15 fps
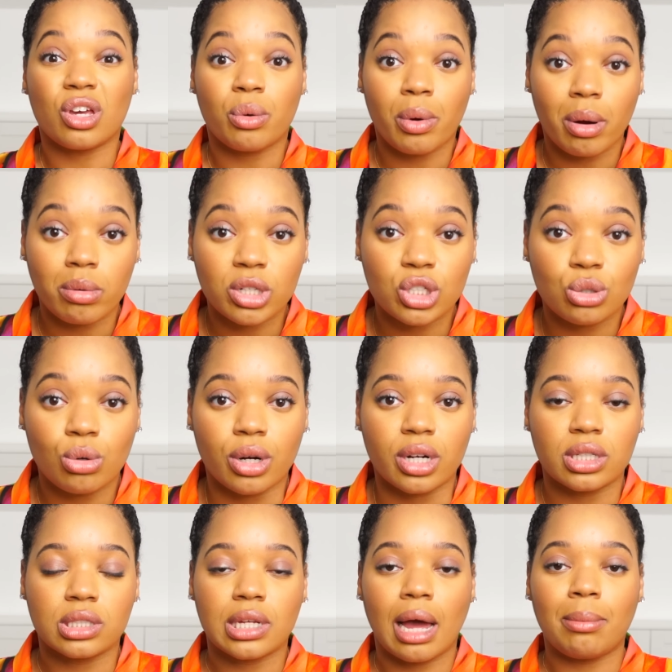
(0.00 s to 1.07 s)
You can wear it with
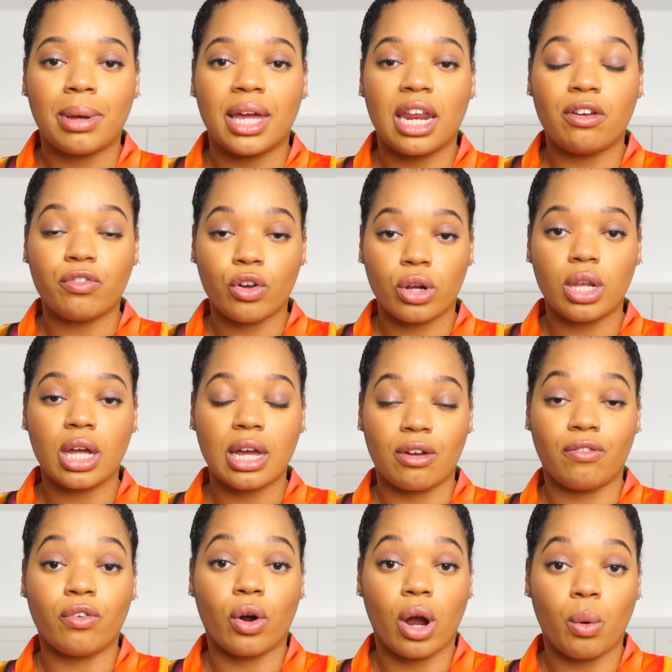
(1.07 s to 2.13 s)
shorts. I mean, if you're
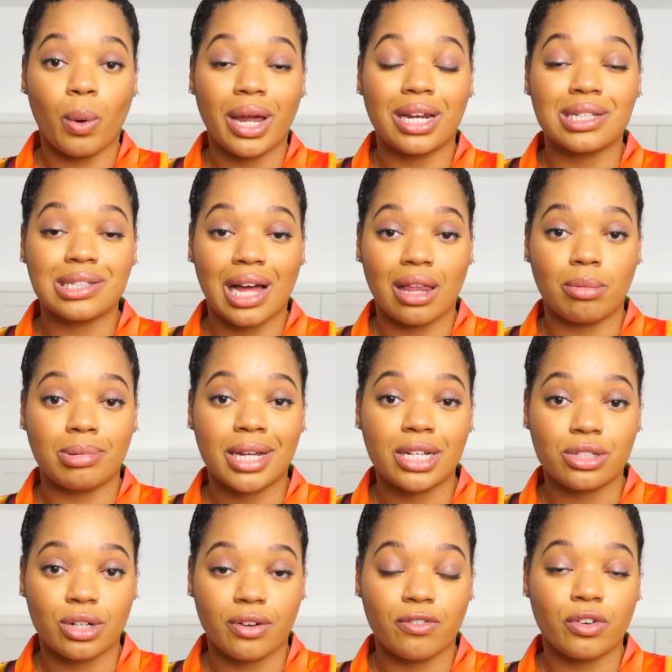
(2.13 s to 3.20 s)
looking for a way to style a
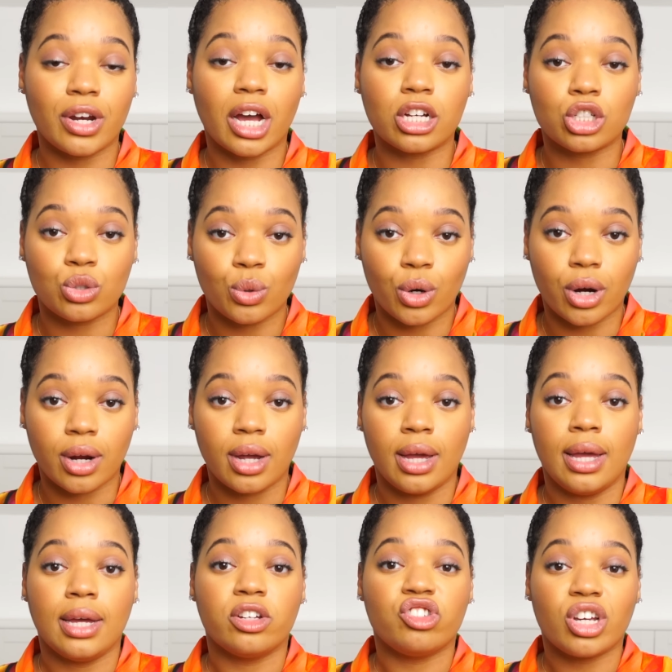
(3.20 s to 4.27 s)
blazer, if you're not sure,
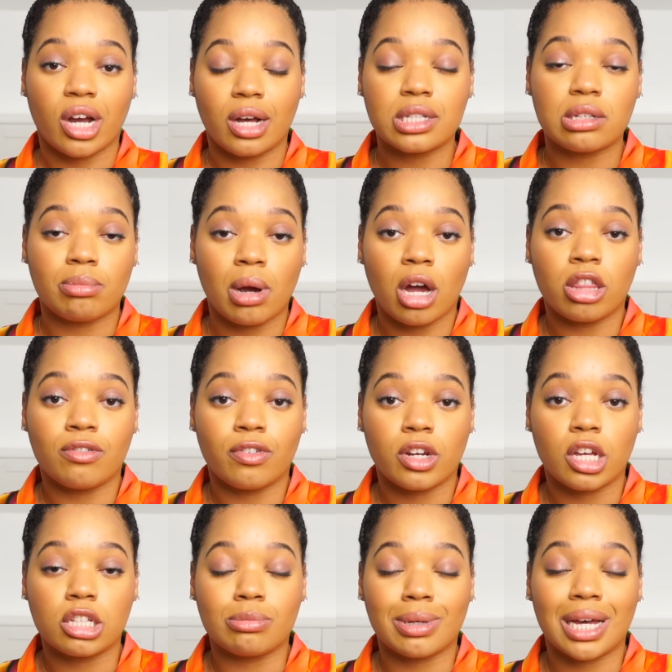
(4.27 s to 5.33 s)
check out some of my other
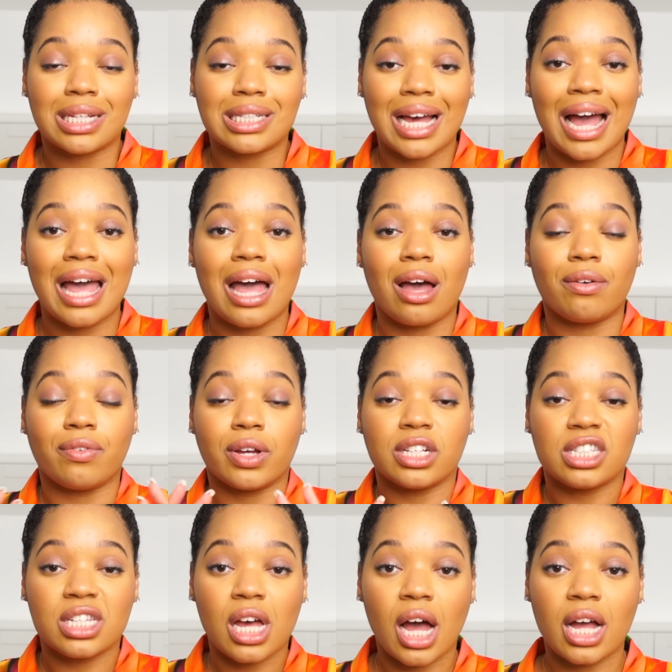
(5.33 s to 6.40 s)
videos, because I have
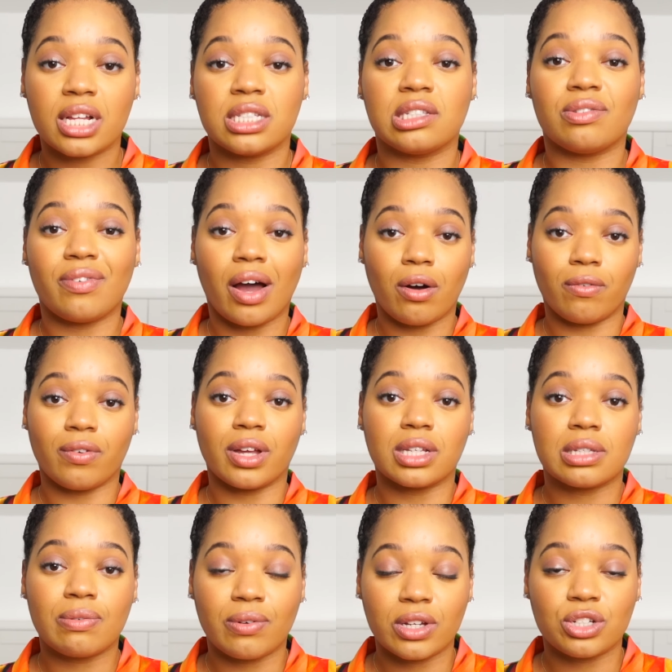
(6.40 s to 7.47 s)
tons of
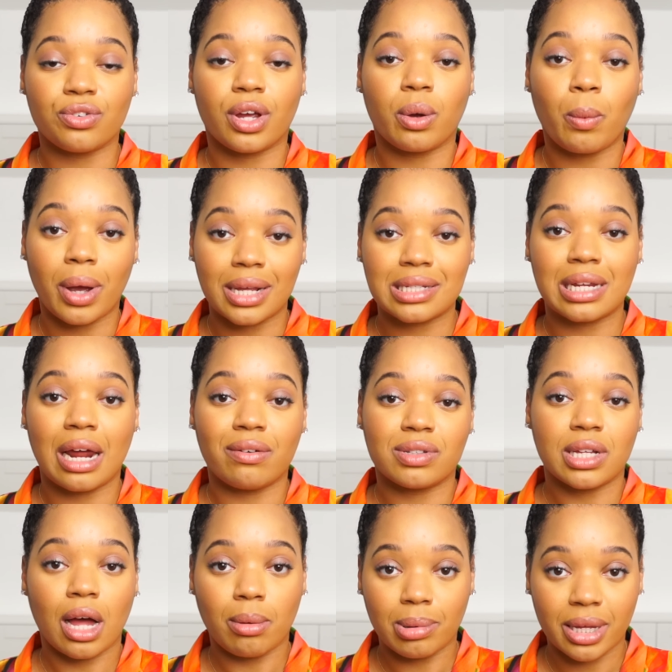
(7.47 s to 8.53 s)
outfits featuring ways that I've
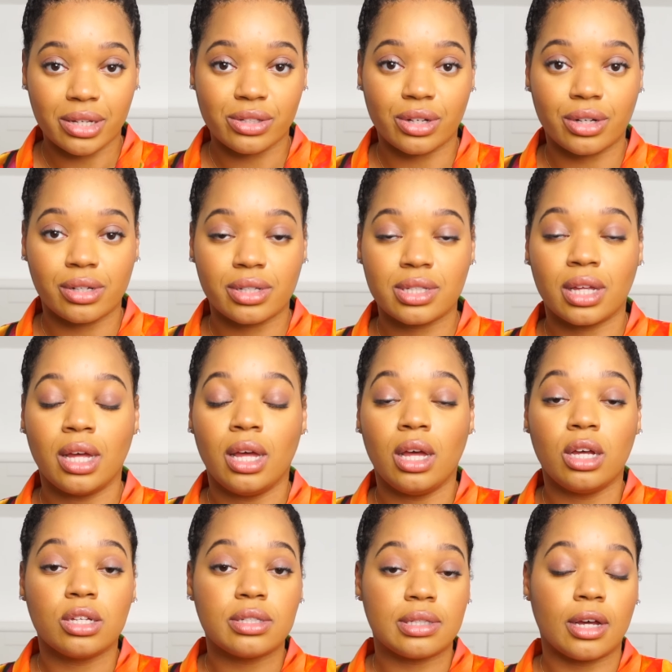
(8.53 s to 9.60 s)
styled blazers.
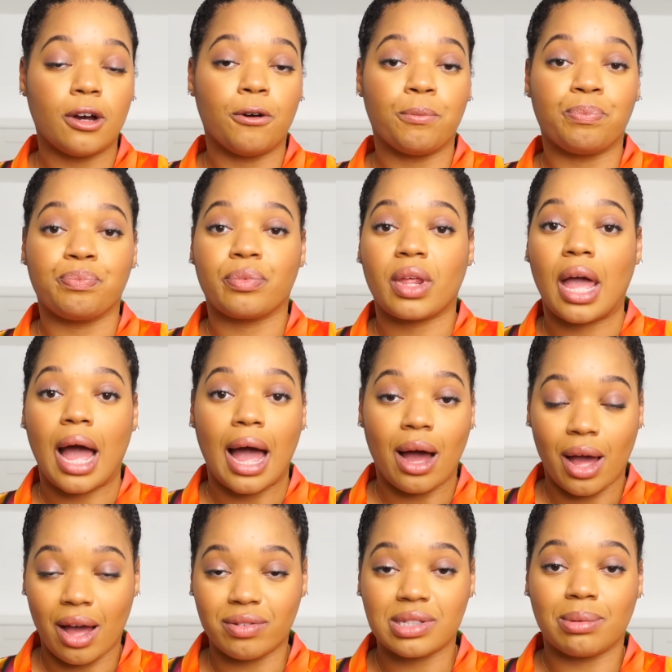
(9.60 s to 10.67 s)
So I'll
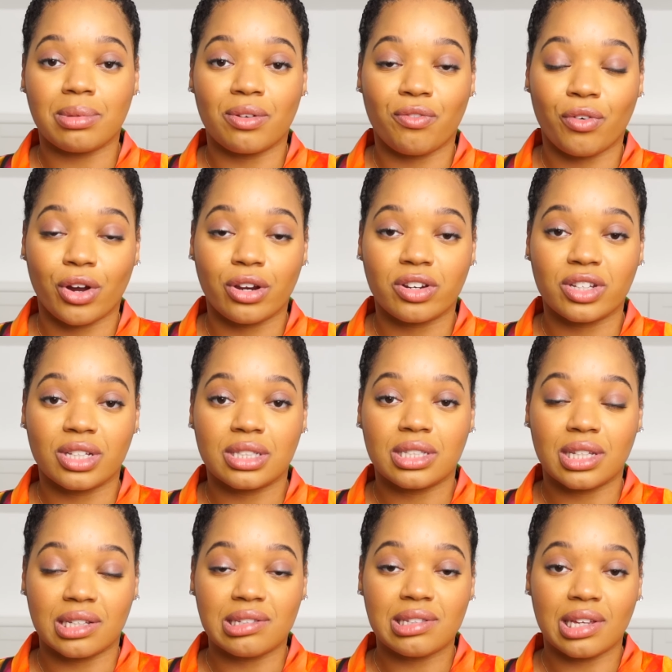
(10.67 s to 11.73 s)
have something for you to,
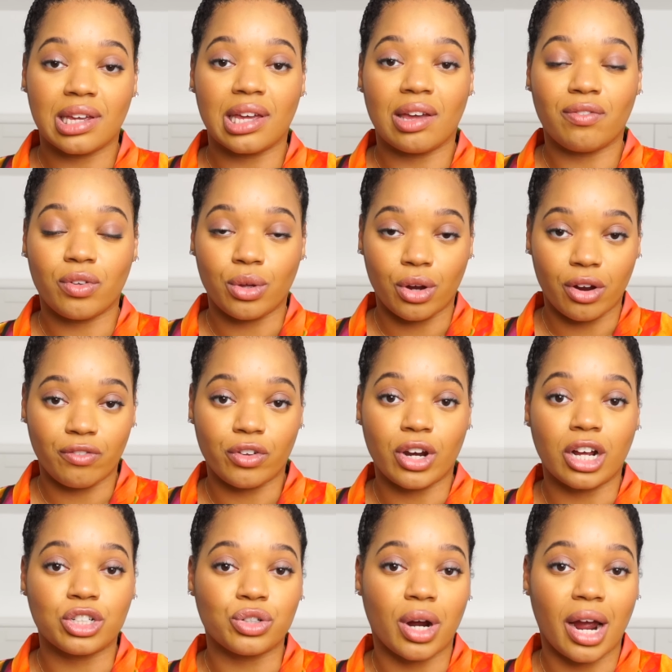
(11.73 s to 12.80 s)
to see if, you, if you're
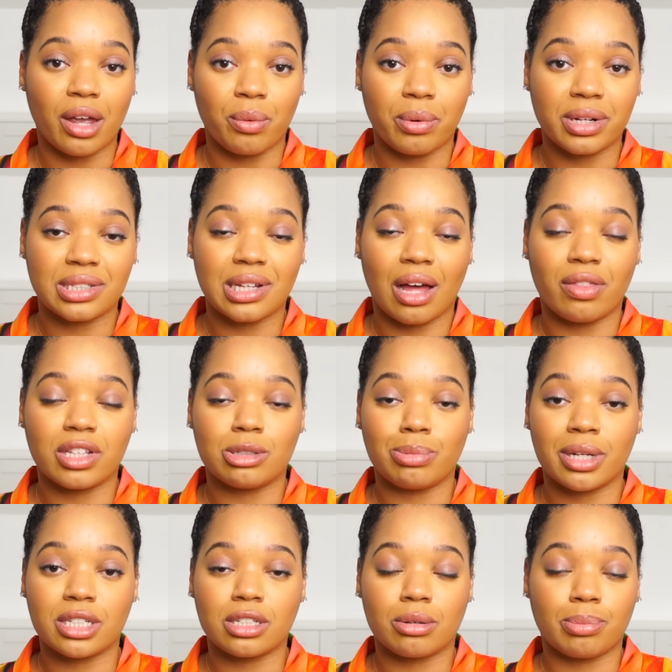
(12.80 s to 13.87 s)
not sure how you want to style this
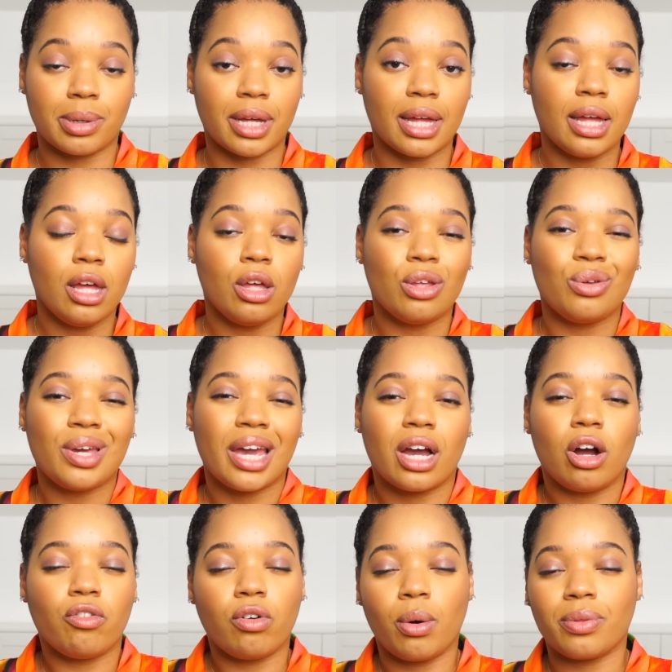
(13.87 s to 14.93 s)
blazer. But you can't
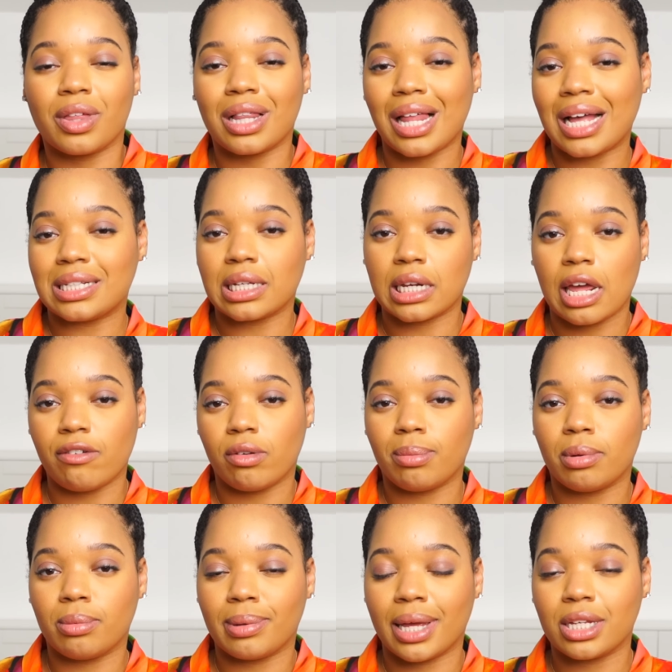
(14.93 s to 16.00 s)
go wrong with a classic navy
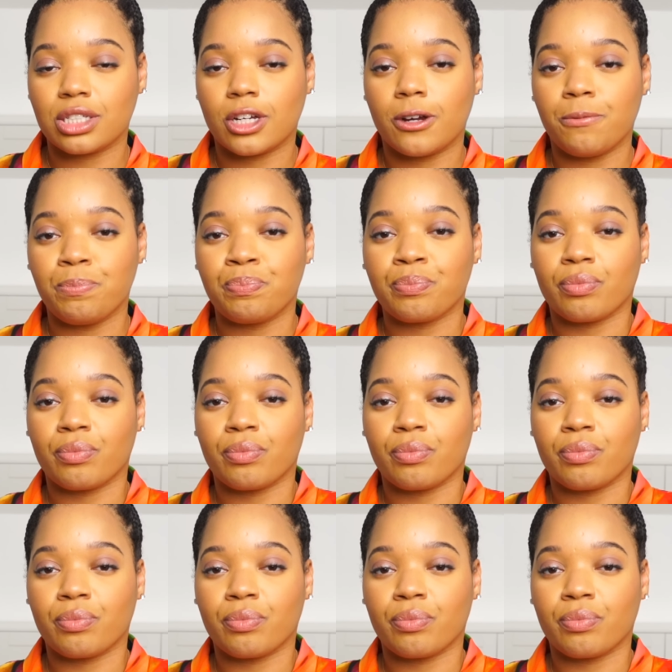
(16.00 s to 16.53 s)
blue blazer.